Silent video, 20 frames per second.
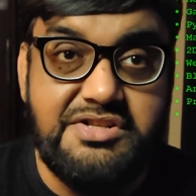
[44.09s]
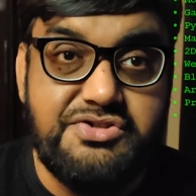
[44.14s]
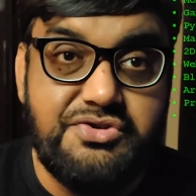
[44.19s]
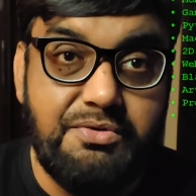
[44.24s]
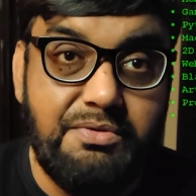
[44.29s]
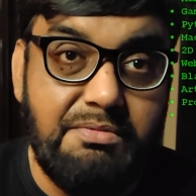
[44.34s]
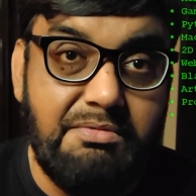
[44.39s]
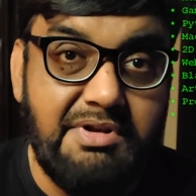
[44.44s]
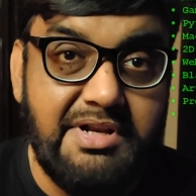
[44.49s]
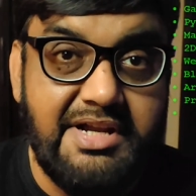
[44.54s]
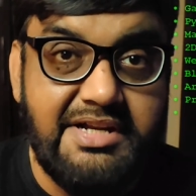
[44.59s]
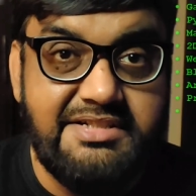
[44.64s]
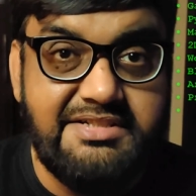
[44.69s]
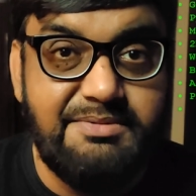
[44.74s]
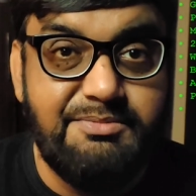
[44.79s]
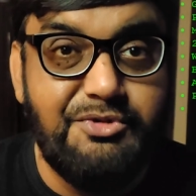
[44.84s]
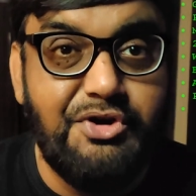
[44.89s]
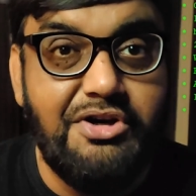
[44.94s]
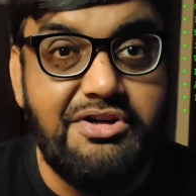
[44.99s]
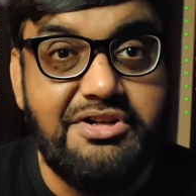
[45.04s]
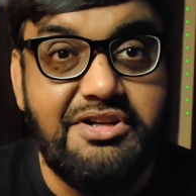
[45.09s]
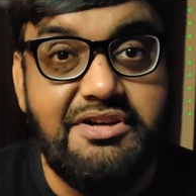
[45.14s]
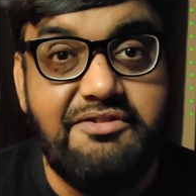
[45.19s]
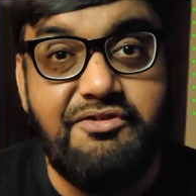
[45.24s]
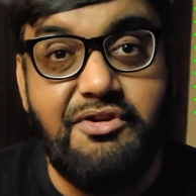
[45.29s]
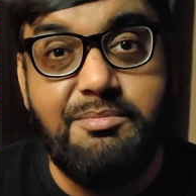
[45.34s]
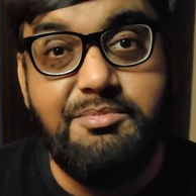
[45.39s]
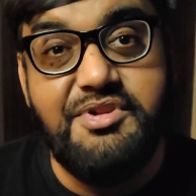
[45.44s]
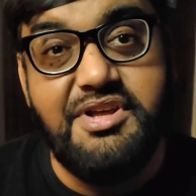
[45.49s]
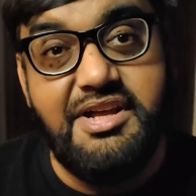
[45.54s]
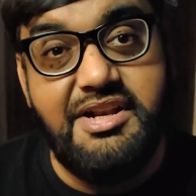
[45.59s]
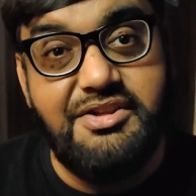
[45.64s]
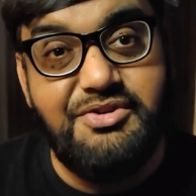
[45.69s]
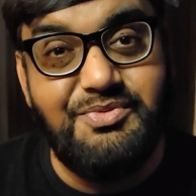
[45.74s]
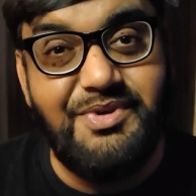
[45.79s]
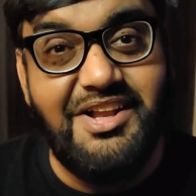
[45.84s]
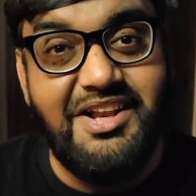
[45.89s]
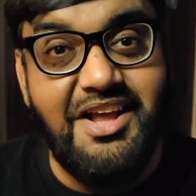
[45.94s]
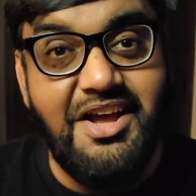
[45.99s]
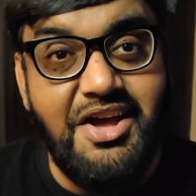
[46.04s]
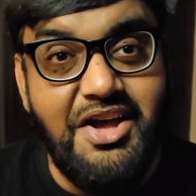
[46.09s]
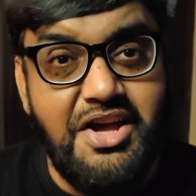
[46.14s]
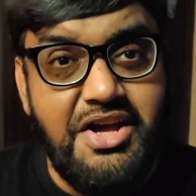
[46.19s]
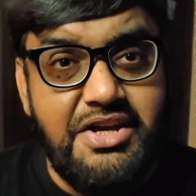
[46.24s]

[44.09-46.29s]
so we will get some content from there as well.